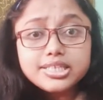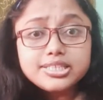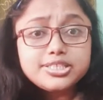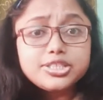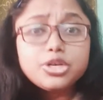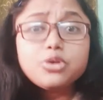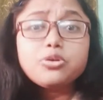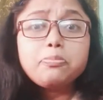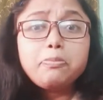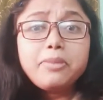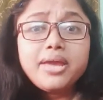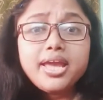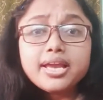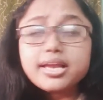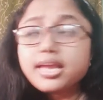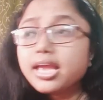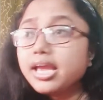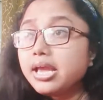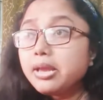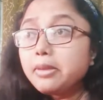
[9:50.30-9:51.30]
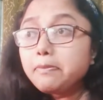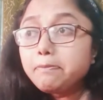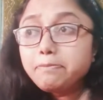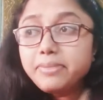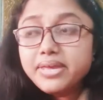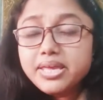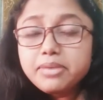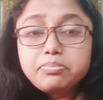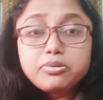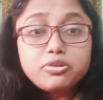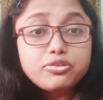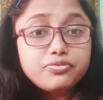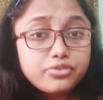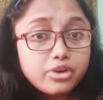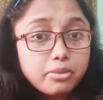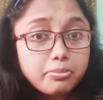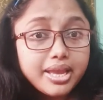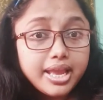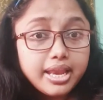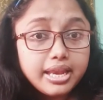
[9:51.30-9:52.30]
your pick. people
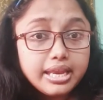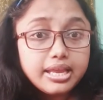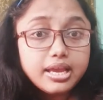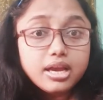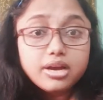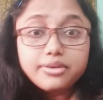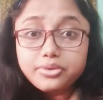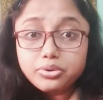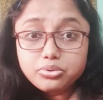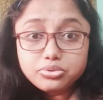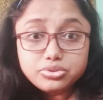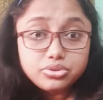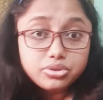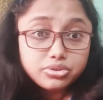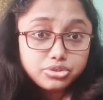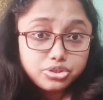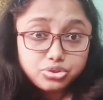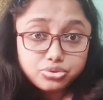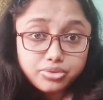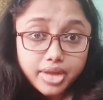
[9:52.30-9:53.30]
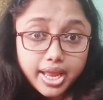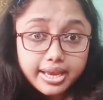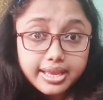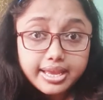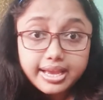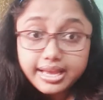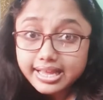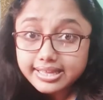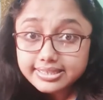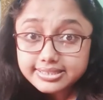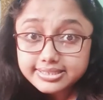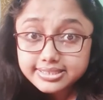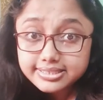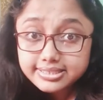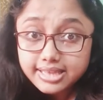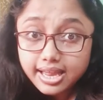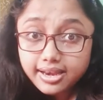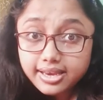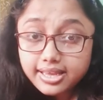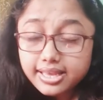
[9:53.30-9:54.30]
from India go to Australia and
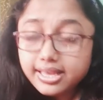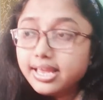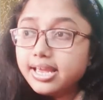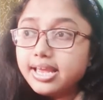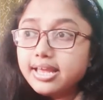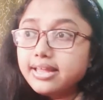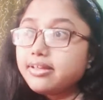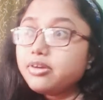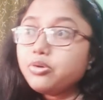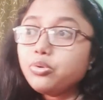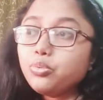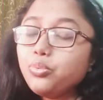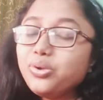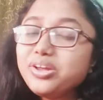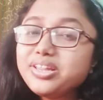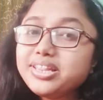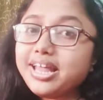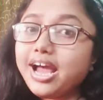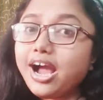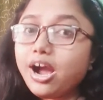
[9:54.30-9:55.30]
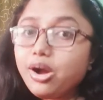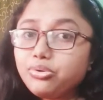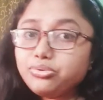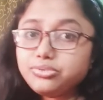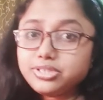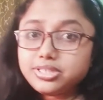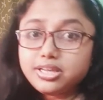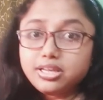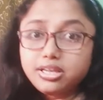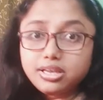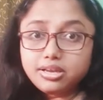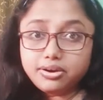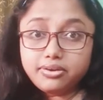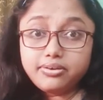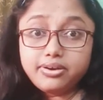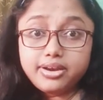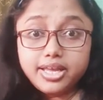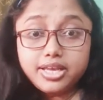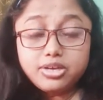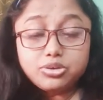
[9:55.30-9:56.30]
study without
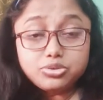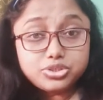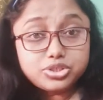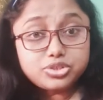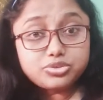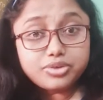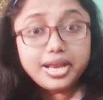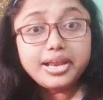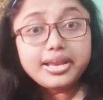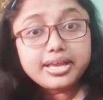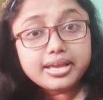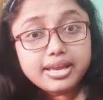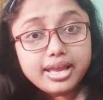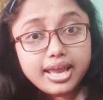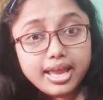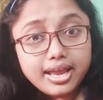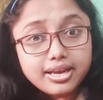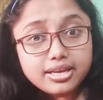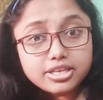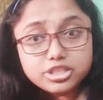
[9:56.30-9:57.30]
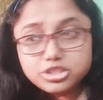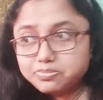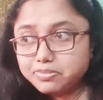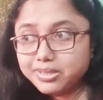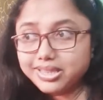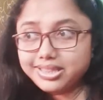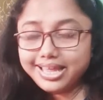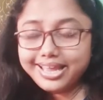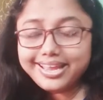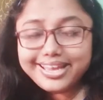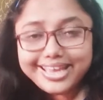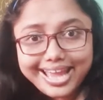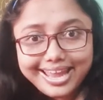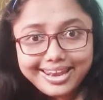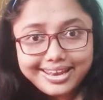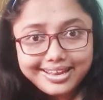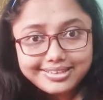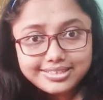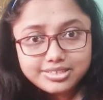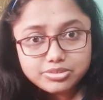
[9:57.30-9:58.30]
learning Australian English, but they get
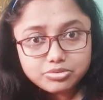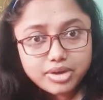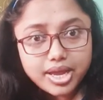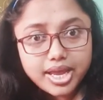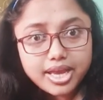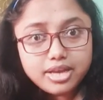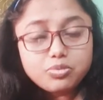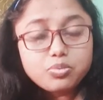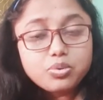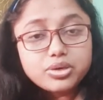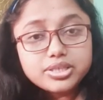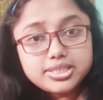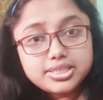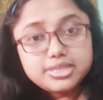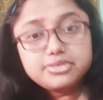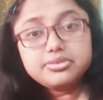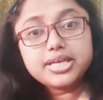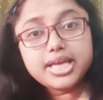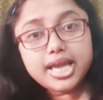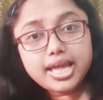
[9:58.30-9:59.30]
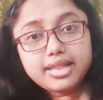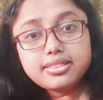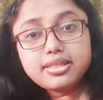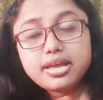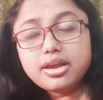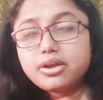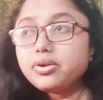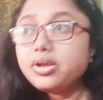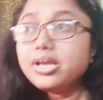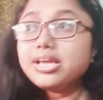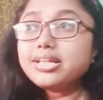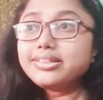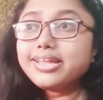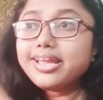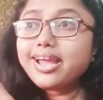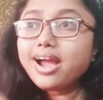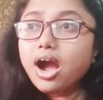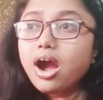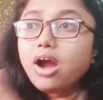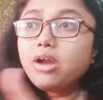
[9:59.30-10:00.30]
it, right? Once you get there,
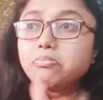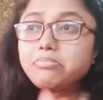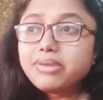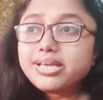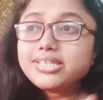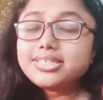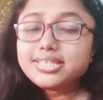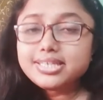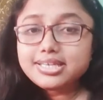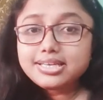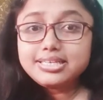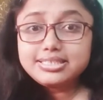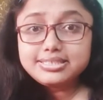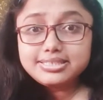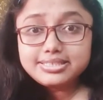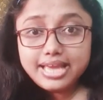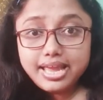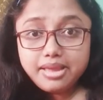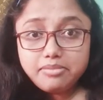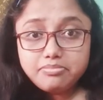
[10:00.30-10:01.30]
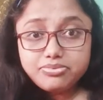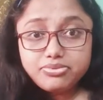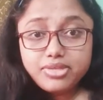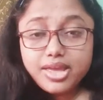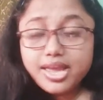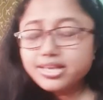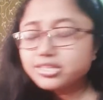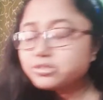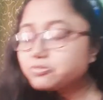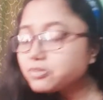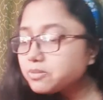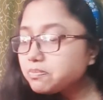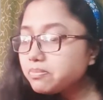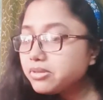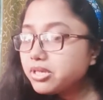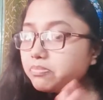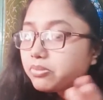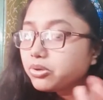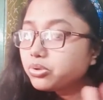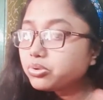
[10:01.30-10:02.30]
they are basically same things, but
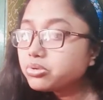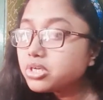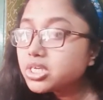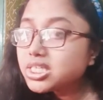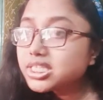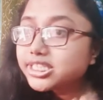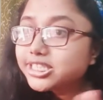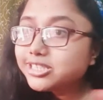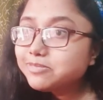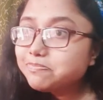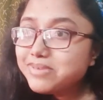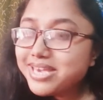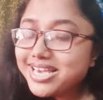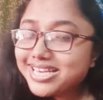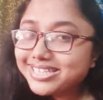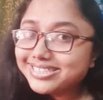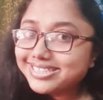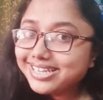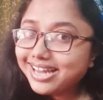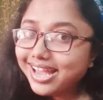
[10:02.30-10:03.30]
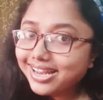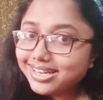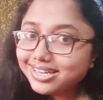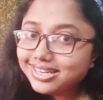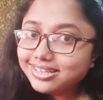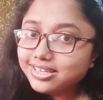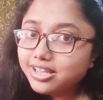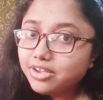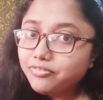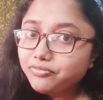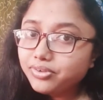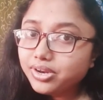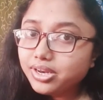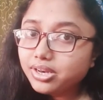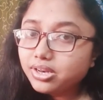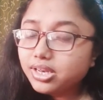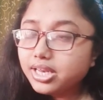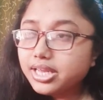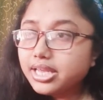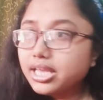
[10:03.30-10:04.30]
people speak slightly
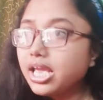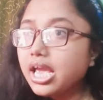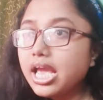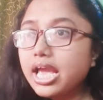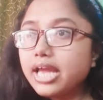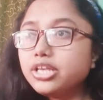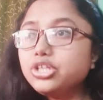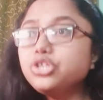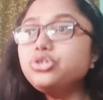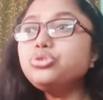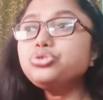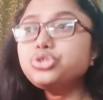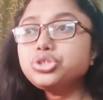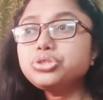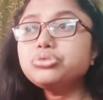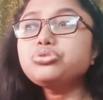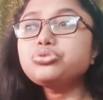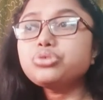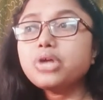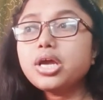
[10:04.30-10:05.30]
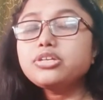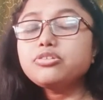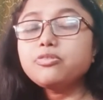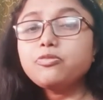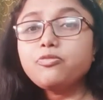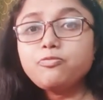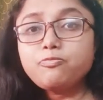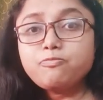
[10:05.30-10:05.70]
differently, and you should try to